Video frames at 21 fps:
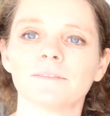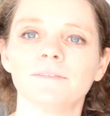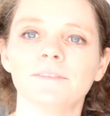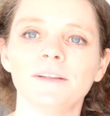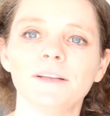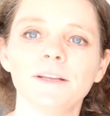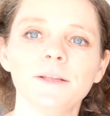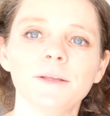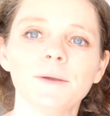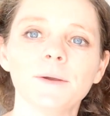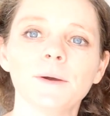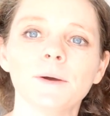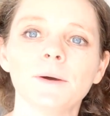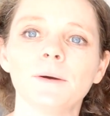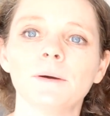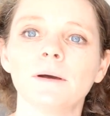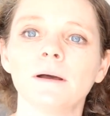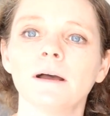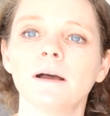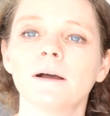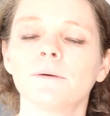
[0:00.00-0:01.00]

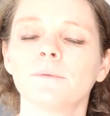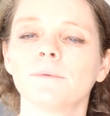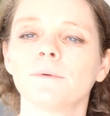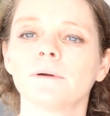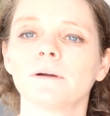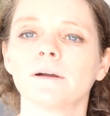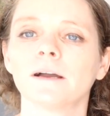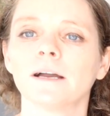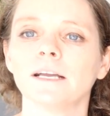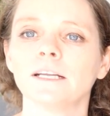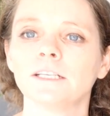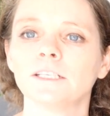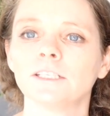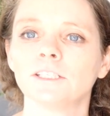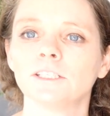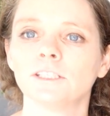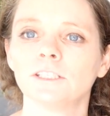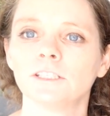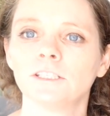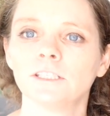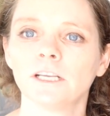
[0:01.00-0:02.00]
video where I
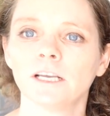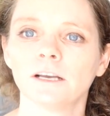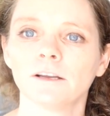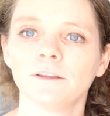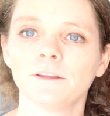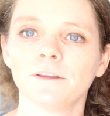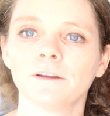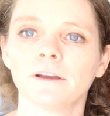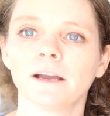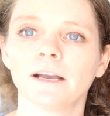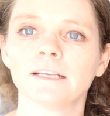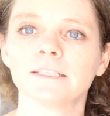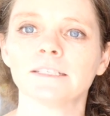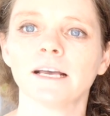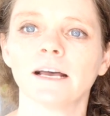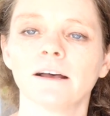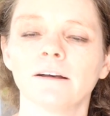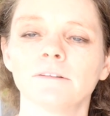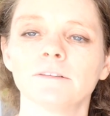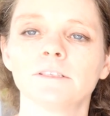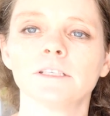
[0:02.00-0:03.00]
tell you guys
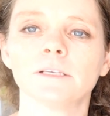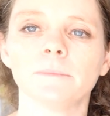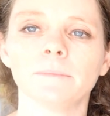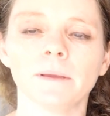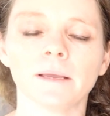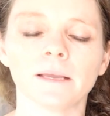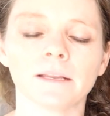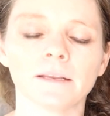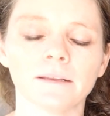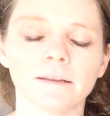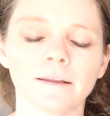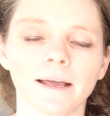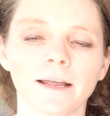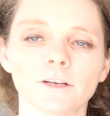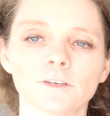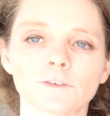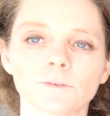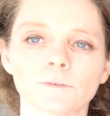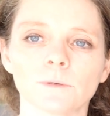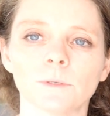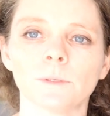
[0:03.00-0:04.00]
how to make
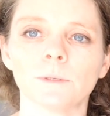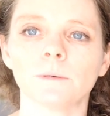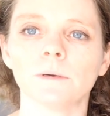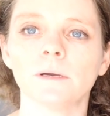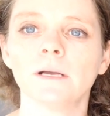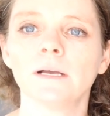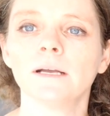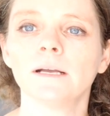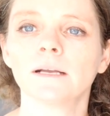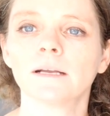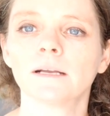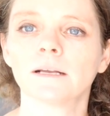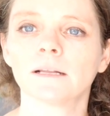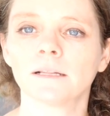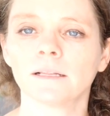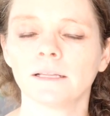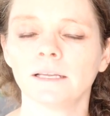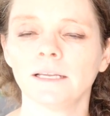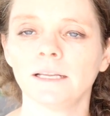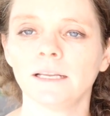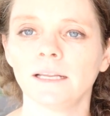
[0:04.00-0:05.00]
natural
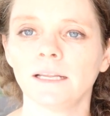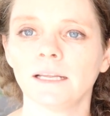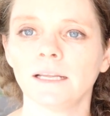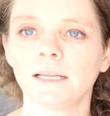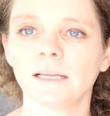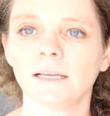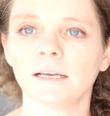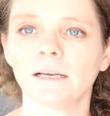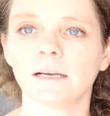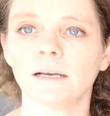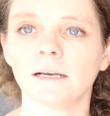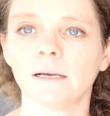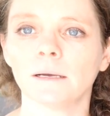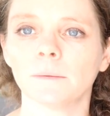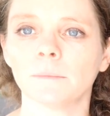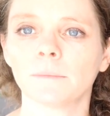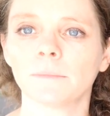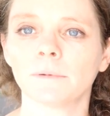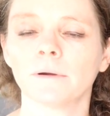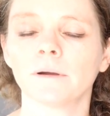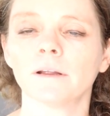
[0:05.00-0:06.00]
cleaning
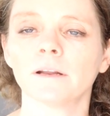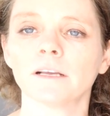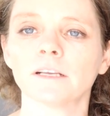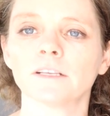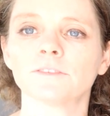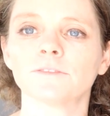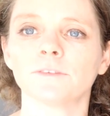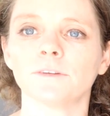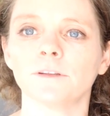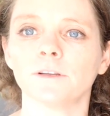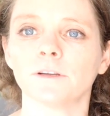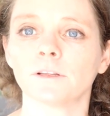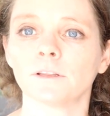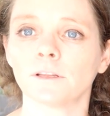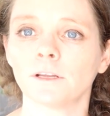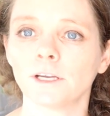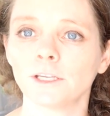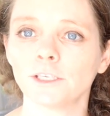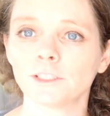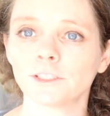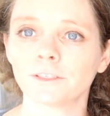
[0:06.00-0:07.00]
products for your
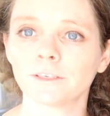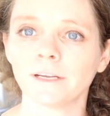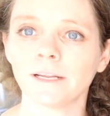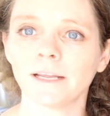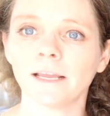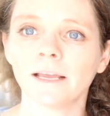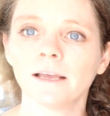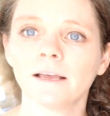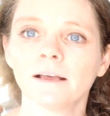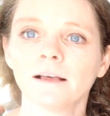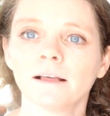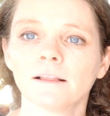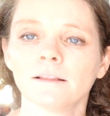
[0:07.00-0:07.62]
laundry